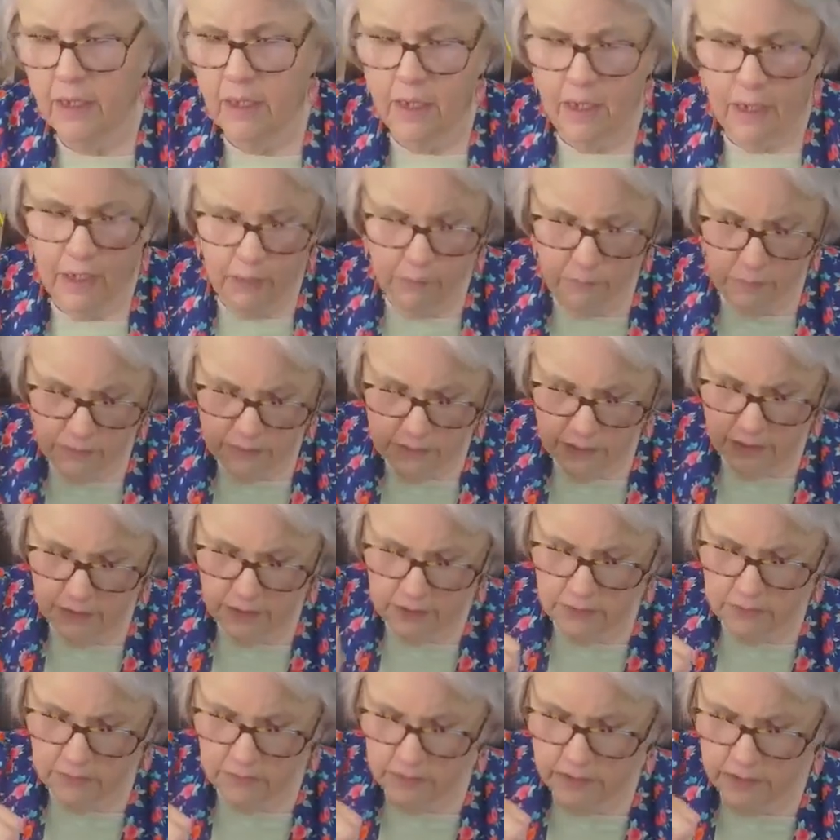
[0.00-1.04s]
I want a
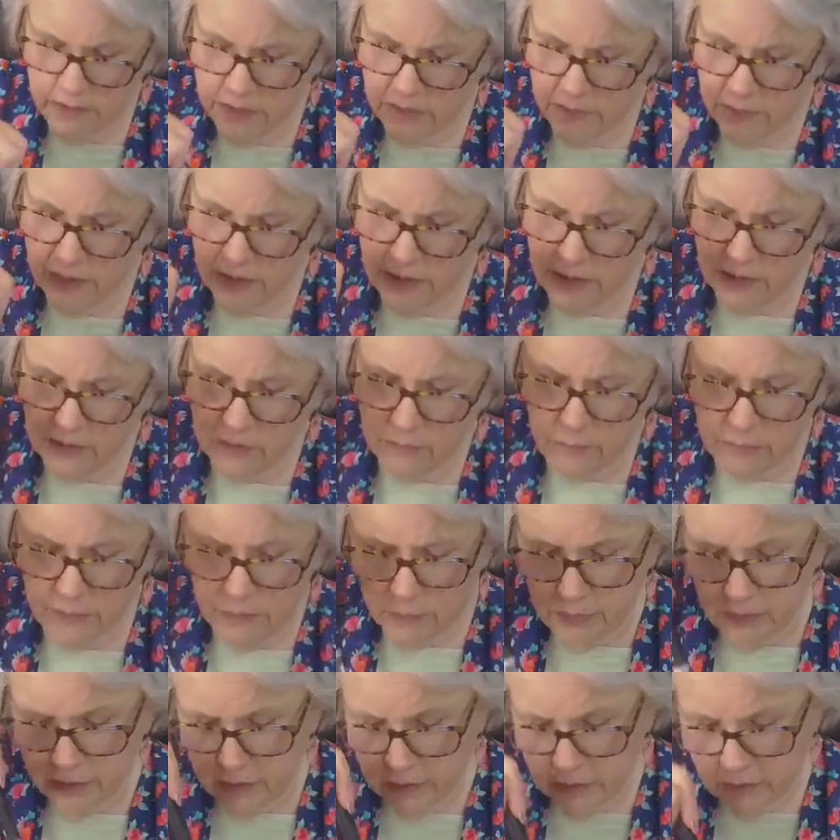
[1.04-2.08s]
little Hispanic
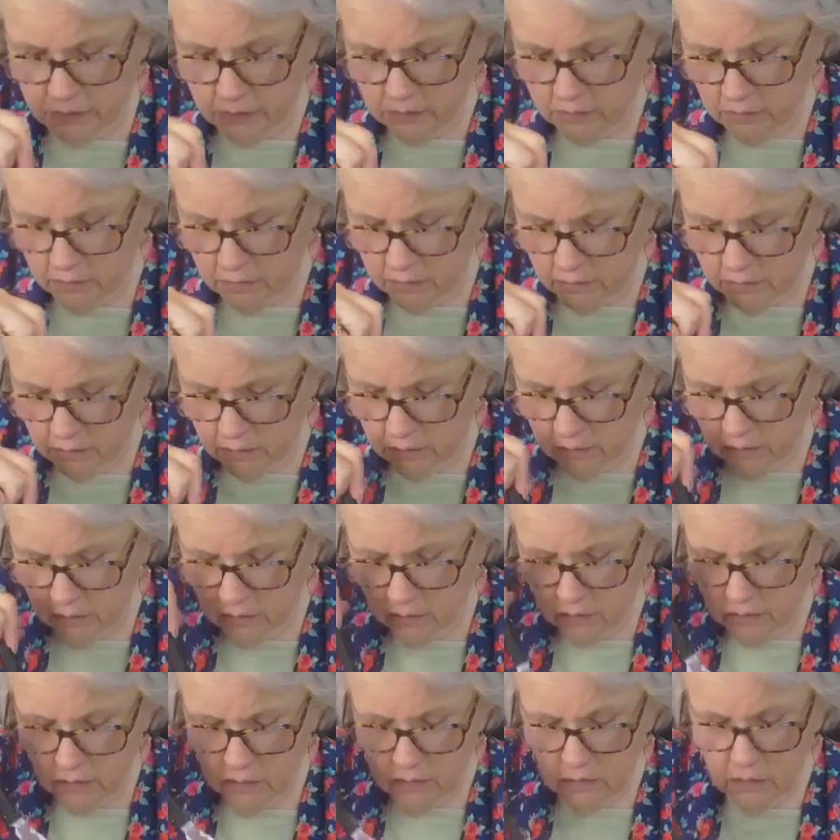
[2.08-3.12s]
baby.
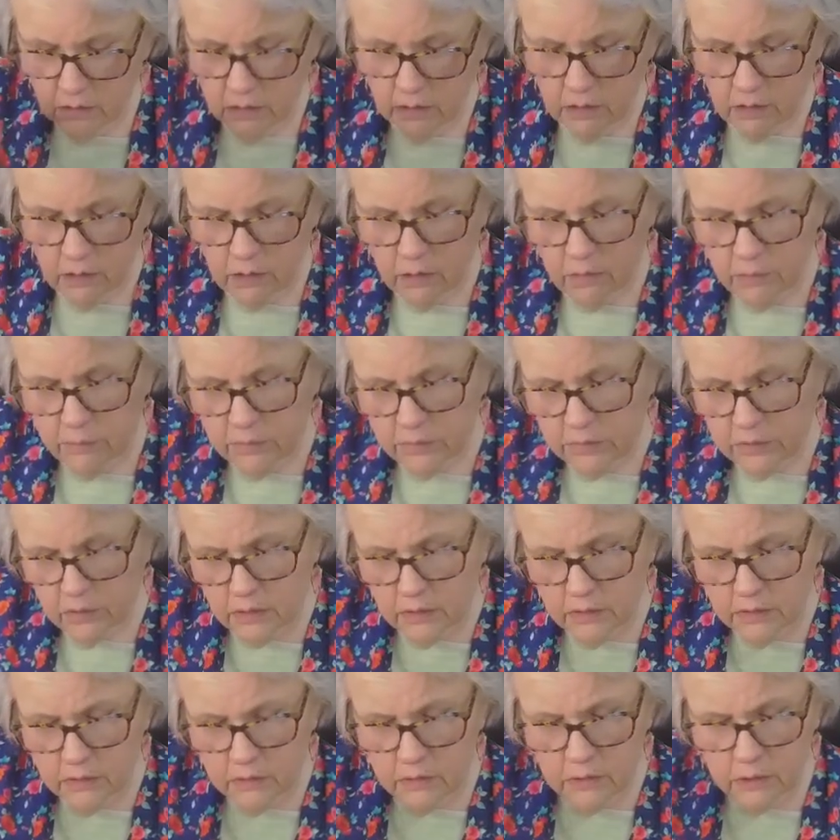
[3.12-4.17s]
I want a
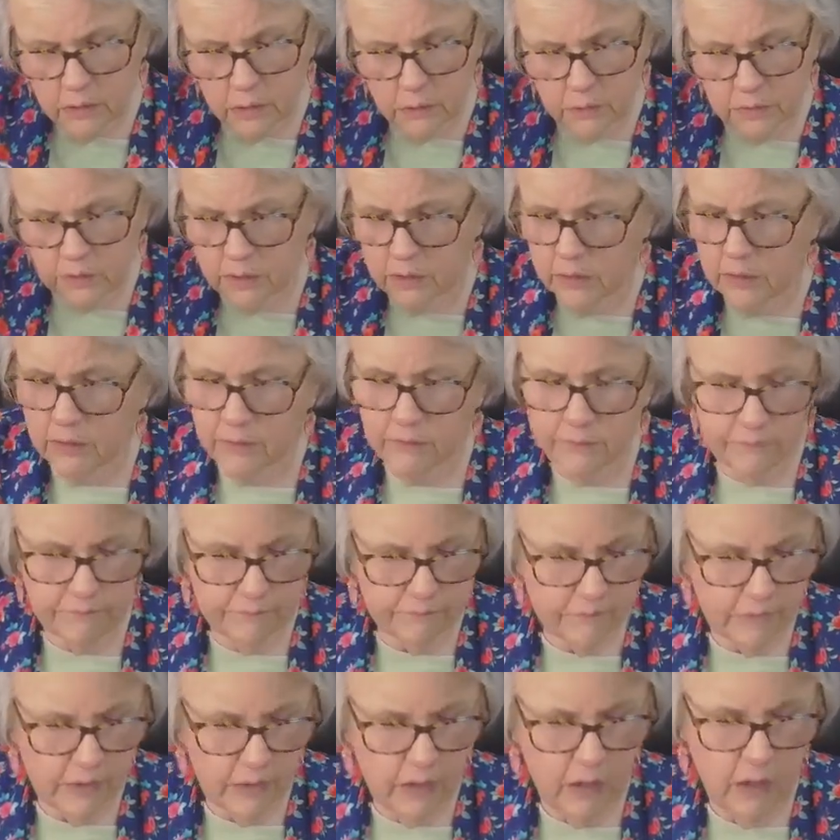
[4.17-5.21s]
little cutie.
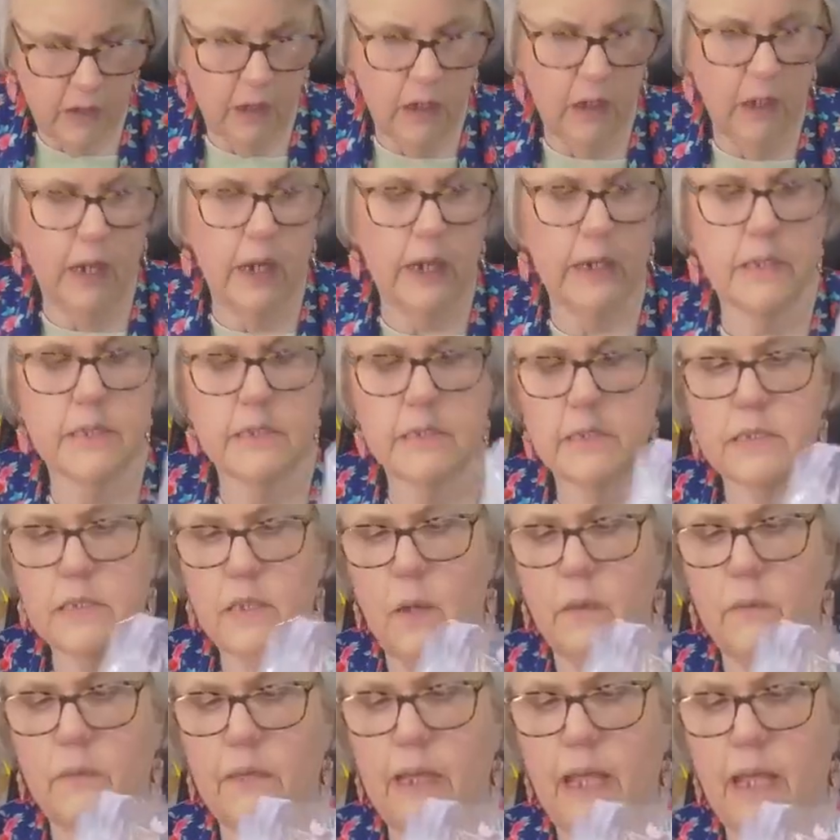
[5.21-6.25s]
All right,
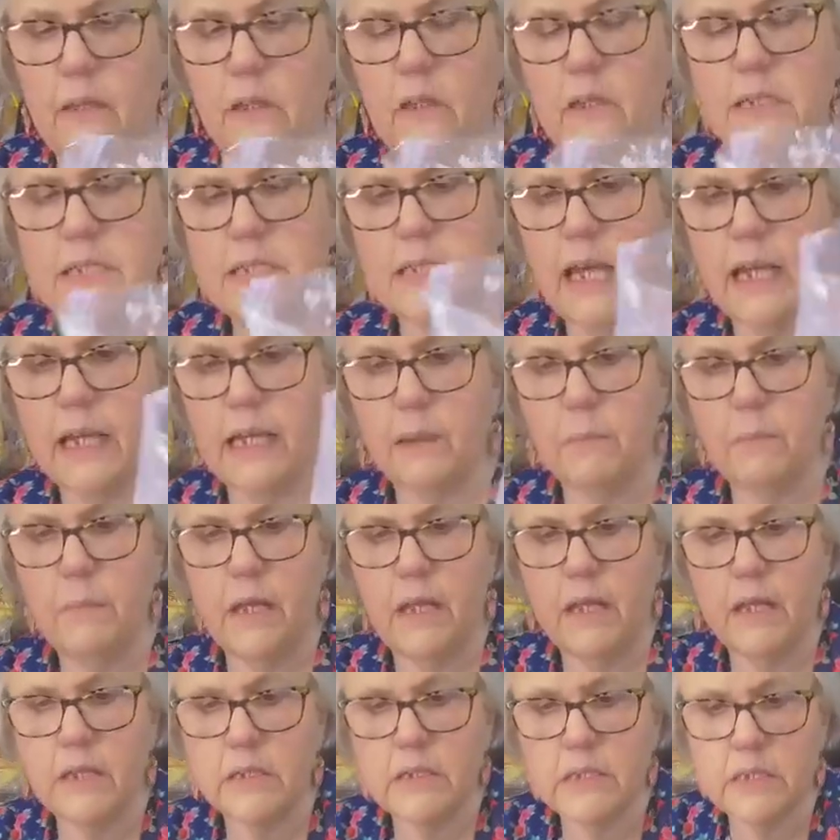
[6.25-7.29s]
so that looks like a
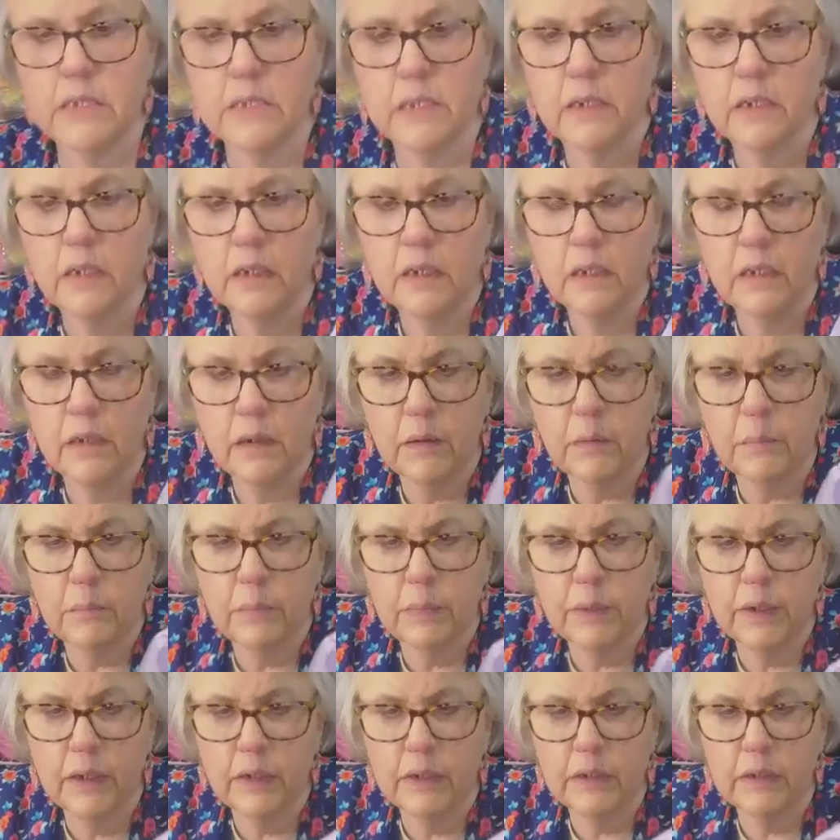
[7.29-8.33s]
mess,
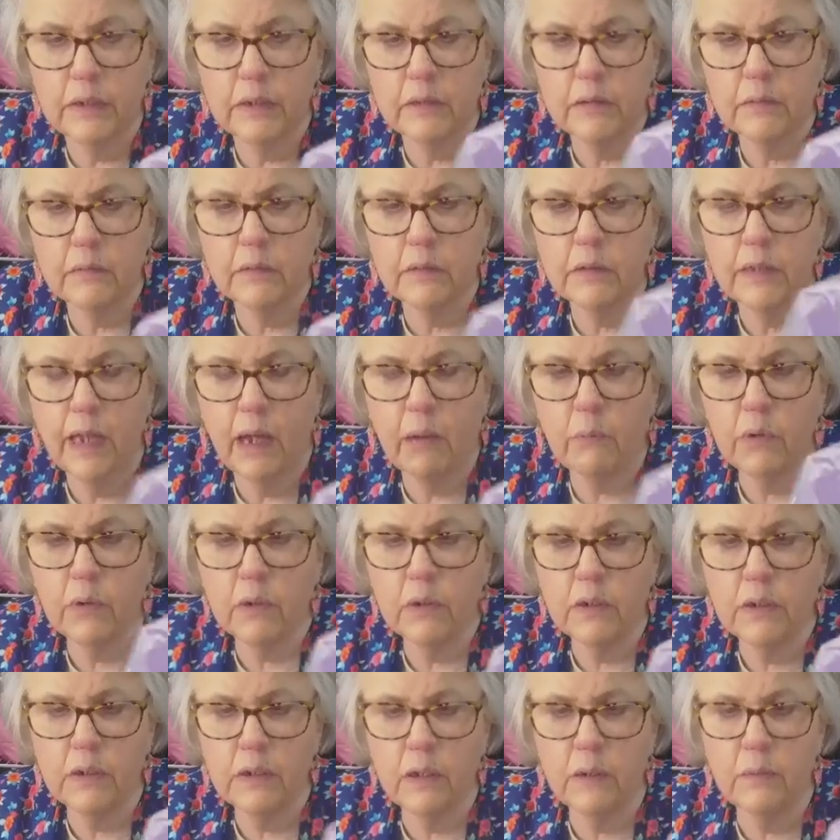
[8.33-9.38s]
but now we're
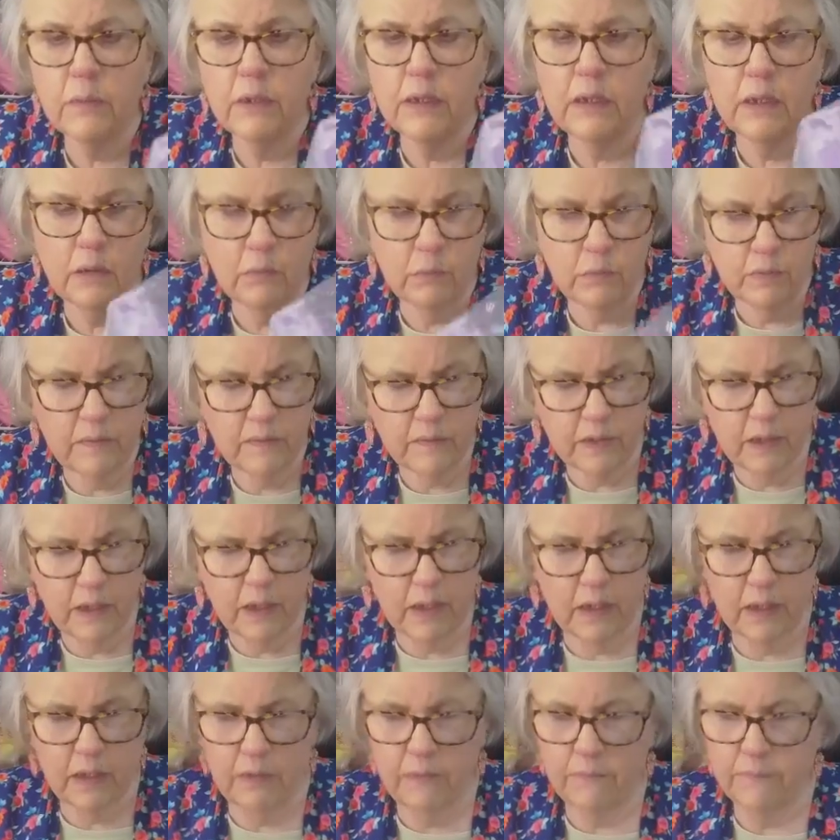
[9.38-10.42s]
going to go in with the
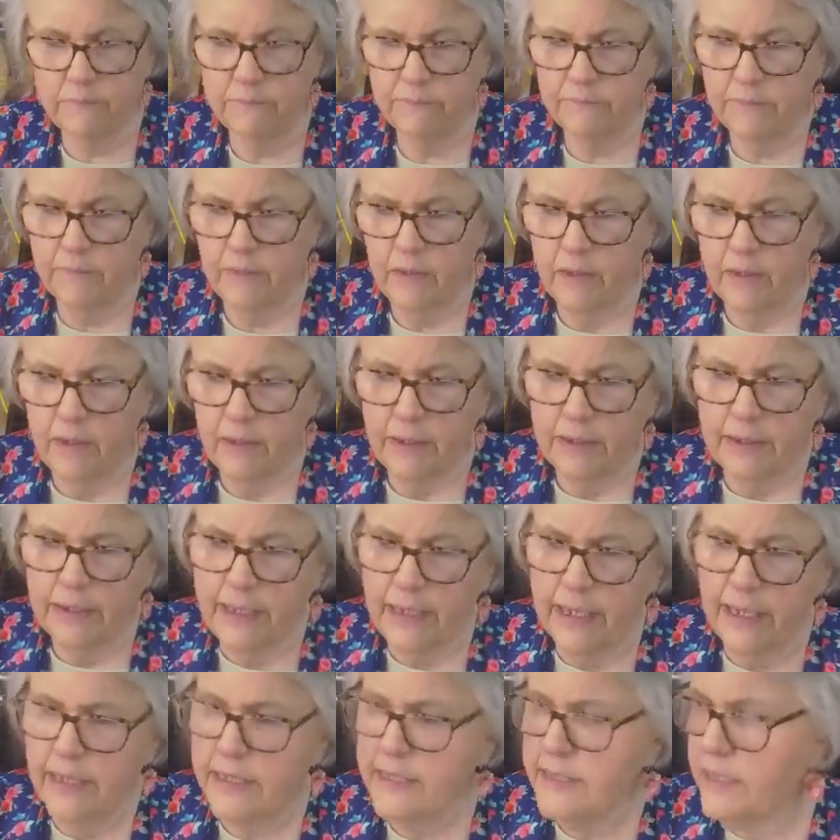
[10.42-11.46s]
yellow.
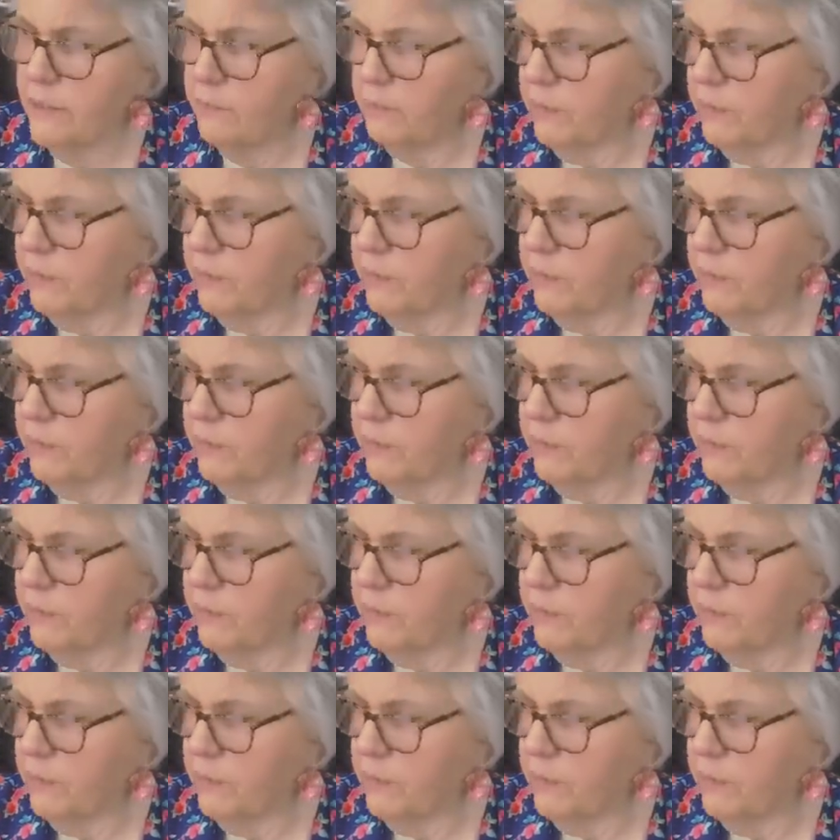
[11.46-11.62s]
Yes, I'm